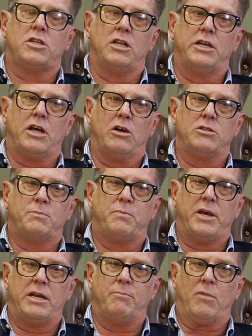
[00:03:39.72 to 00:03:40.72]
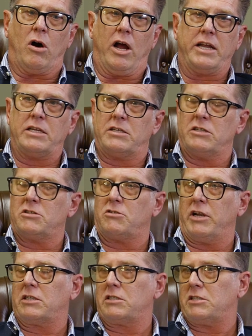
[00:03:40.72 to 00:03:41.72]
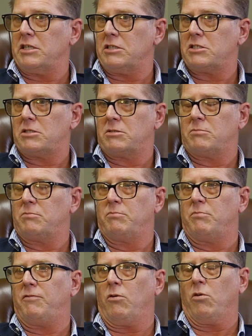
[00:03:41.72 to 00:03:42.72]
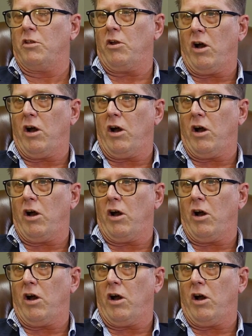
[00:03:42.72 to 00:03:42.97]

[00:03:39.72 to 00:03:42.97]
Chillagoe's been a mining district since before the